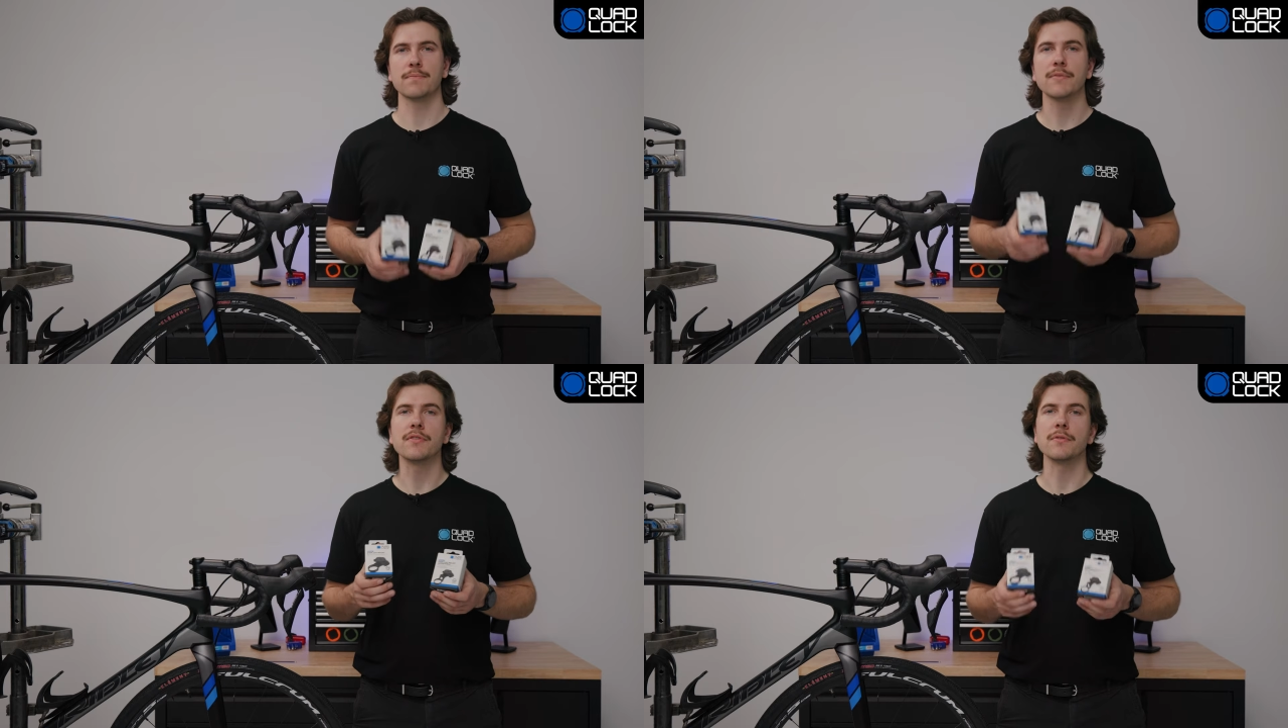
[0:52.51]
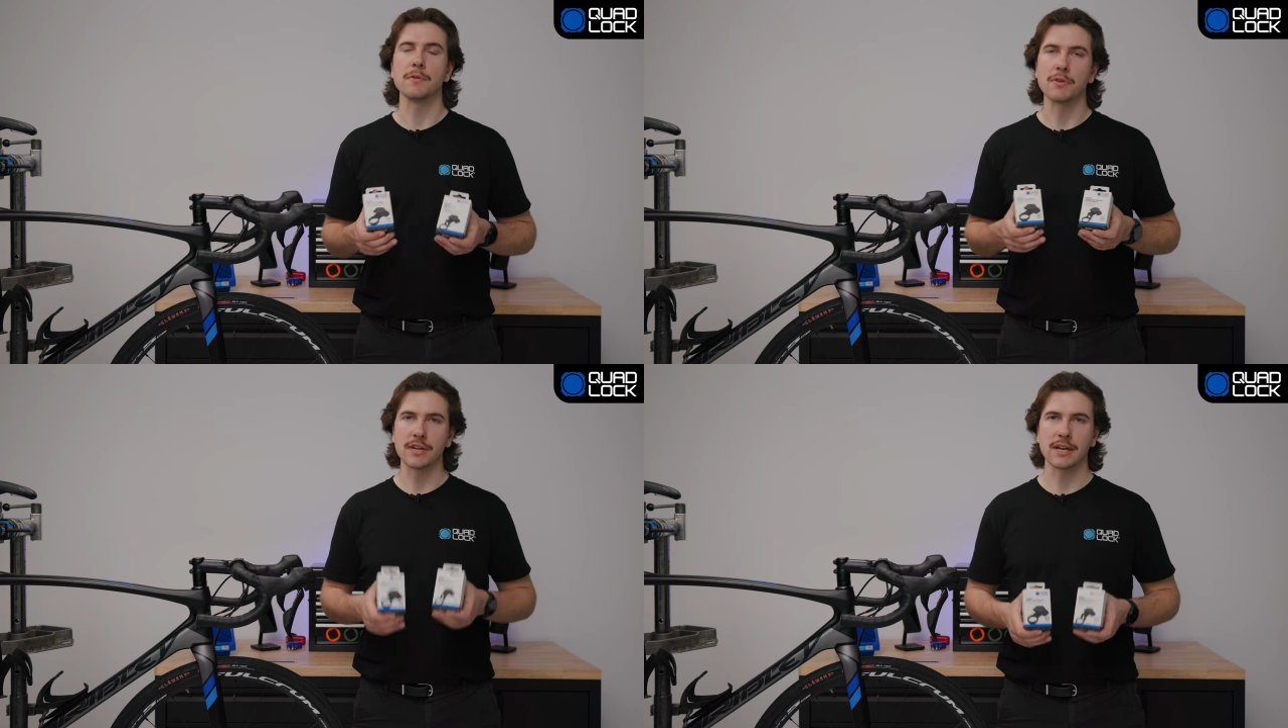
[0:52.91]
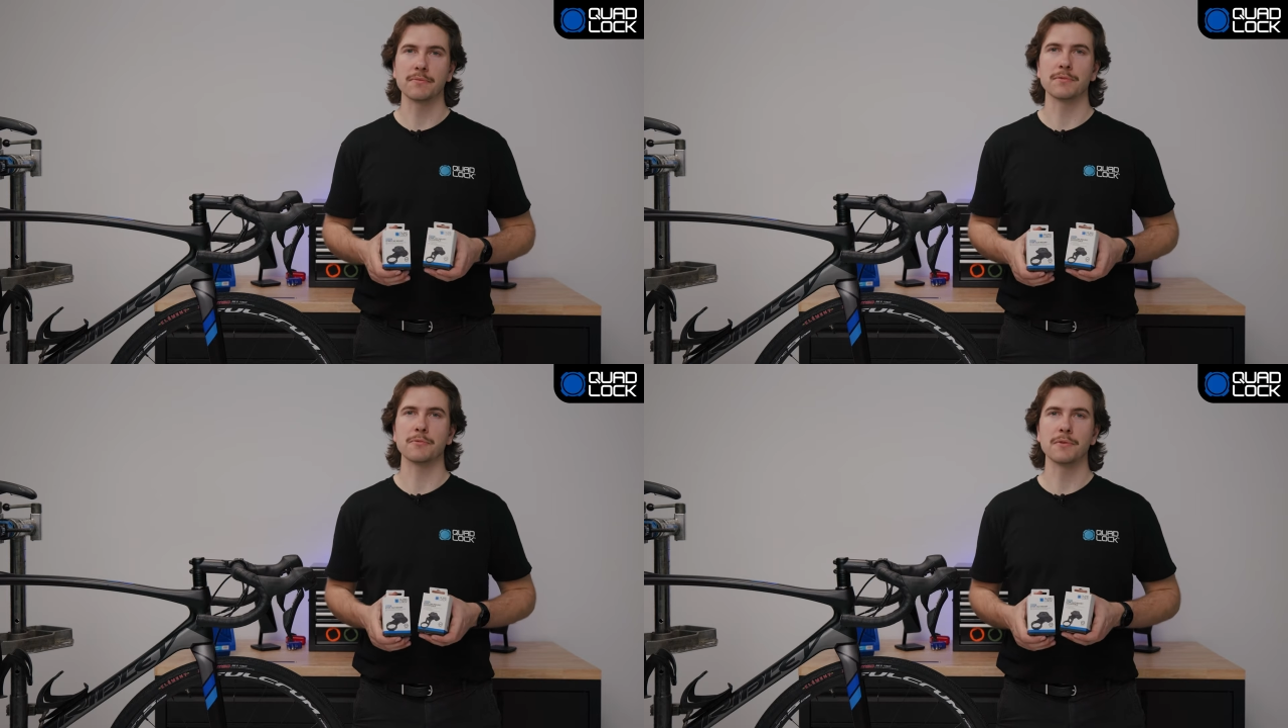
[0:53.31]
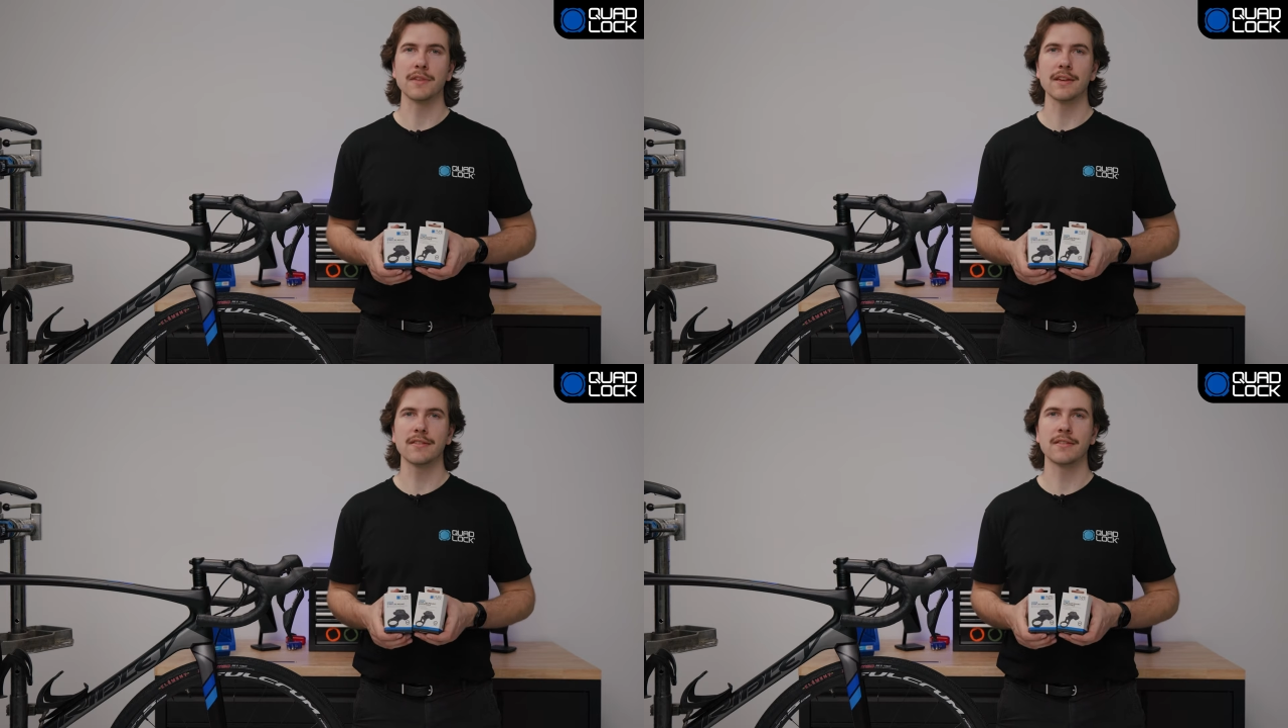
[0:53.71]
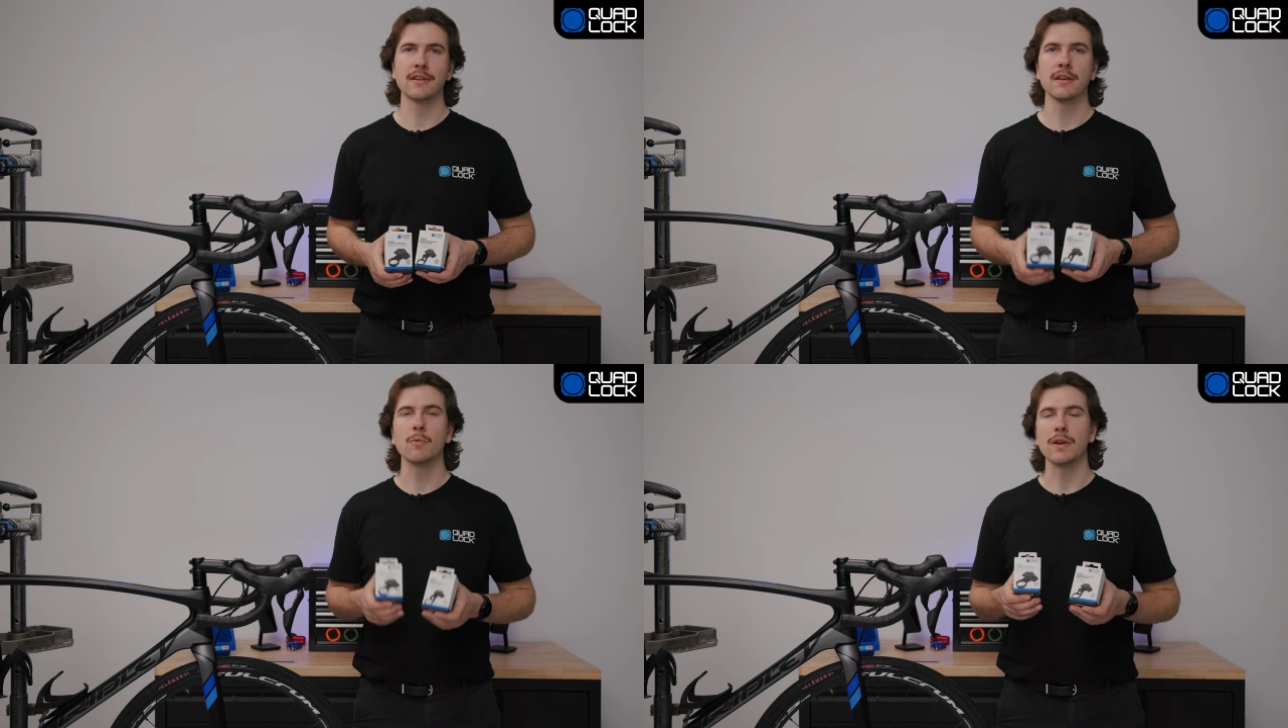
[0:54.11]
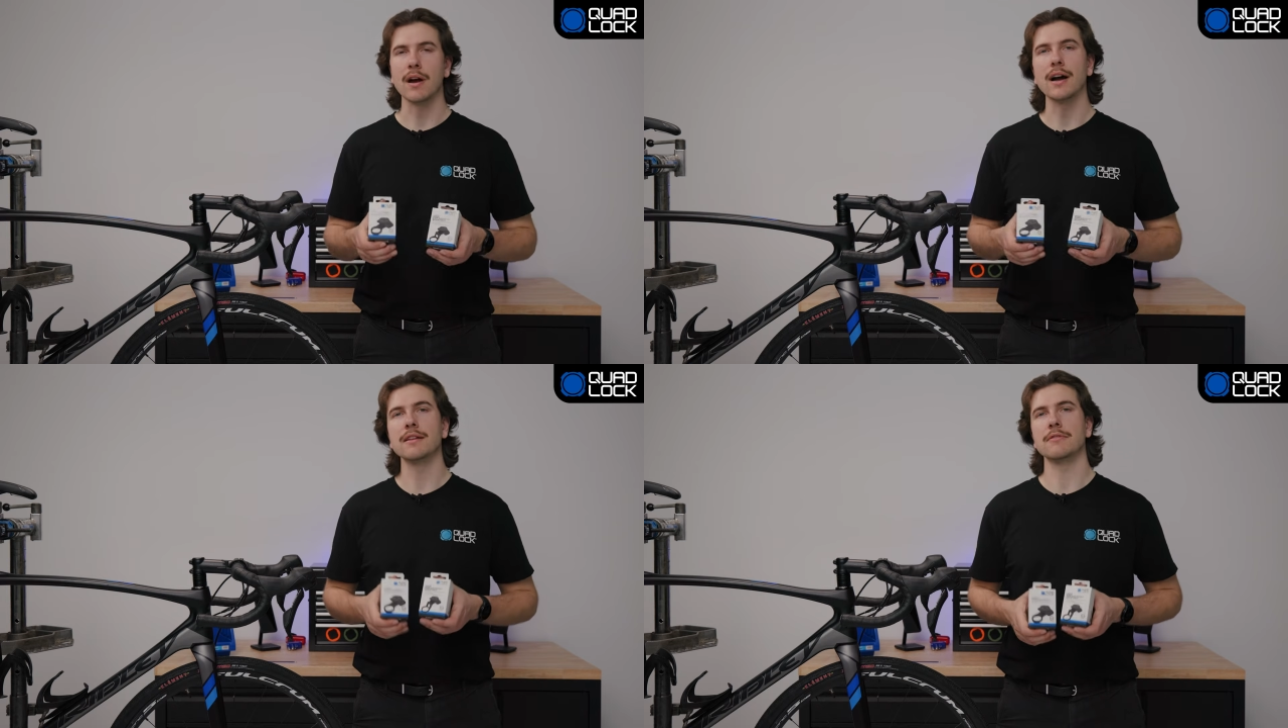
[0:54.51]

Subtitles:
so if you're not comfortable with this, we highly